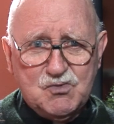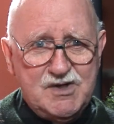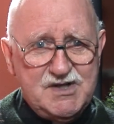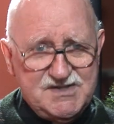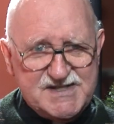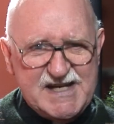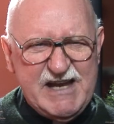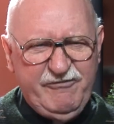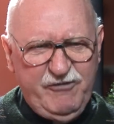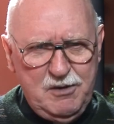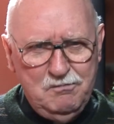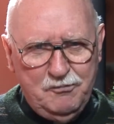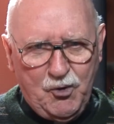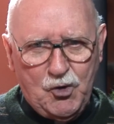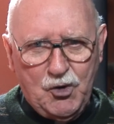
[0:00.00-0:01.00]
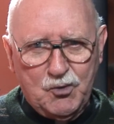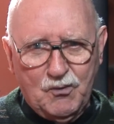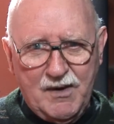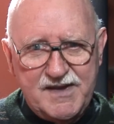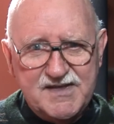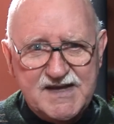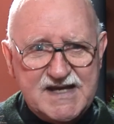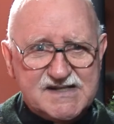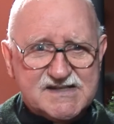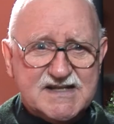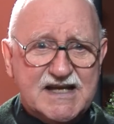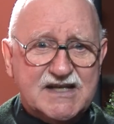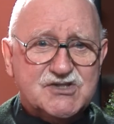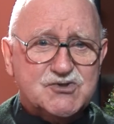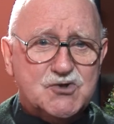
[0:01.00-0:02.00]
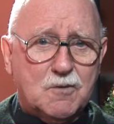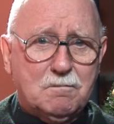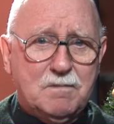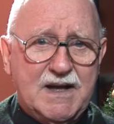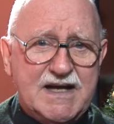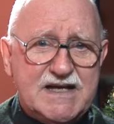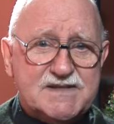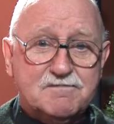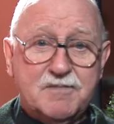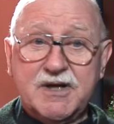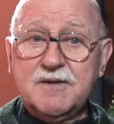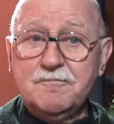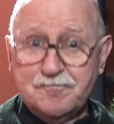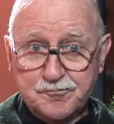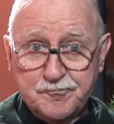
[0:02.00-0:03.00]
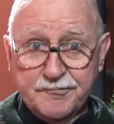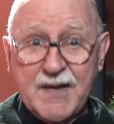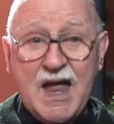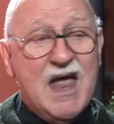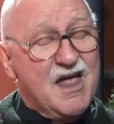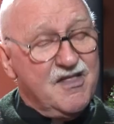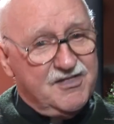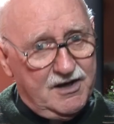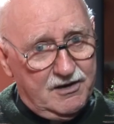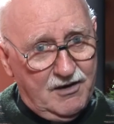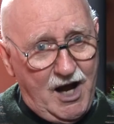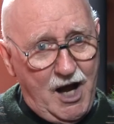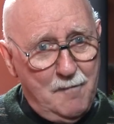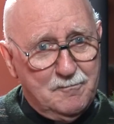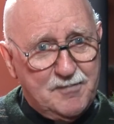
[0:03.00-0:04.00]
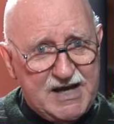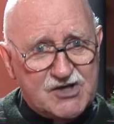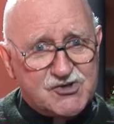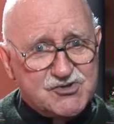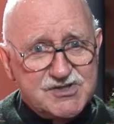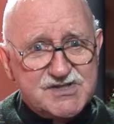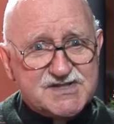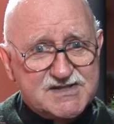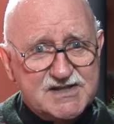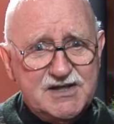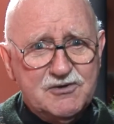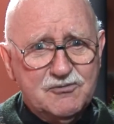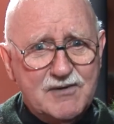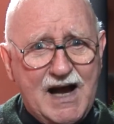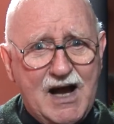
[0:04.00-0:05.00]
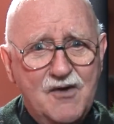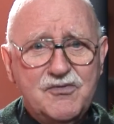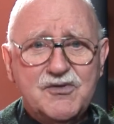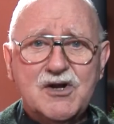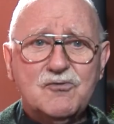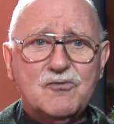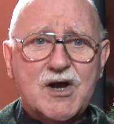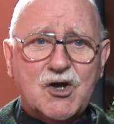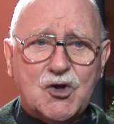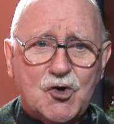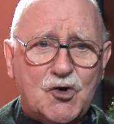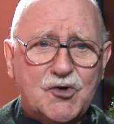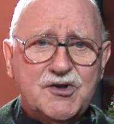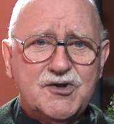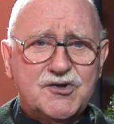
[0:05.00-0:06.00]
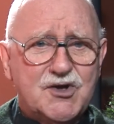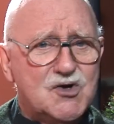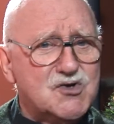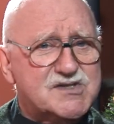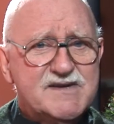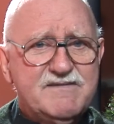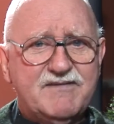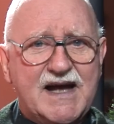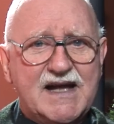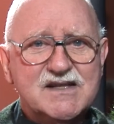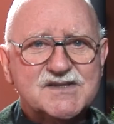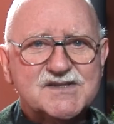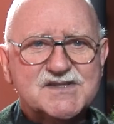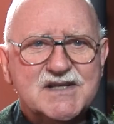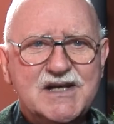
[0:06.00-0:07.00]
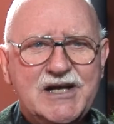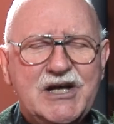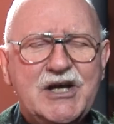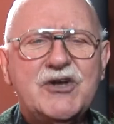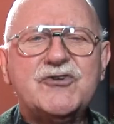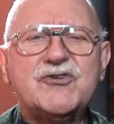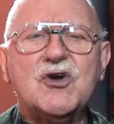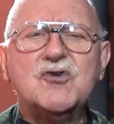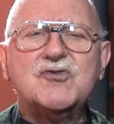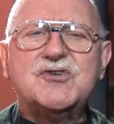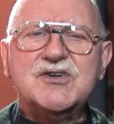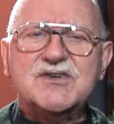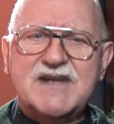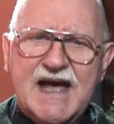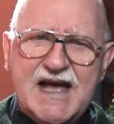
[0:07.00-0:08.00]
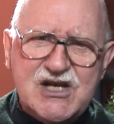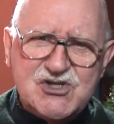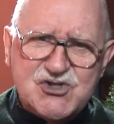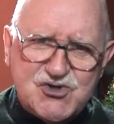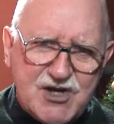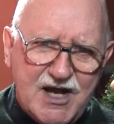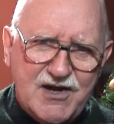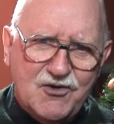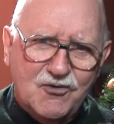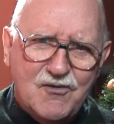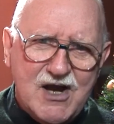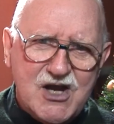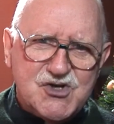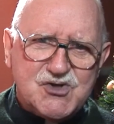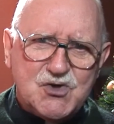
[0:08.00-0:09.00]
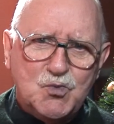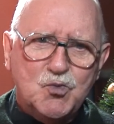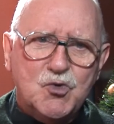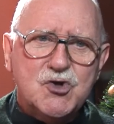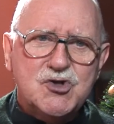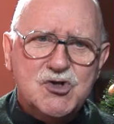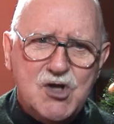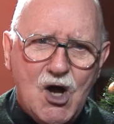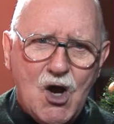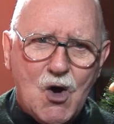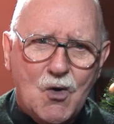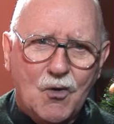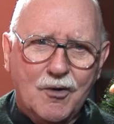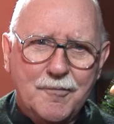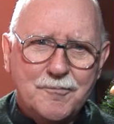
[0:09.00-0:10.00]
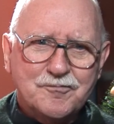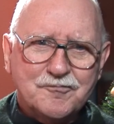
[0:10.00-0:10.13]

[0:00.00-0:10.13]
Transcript: weren't even born when these things took place, but there are pictures still around that recorded those events, so today's generation would know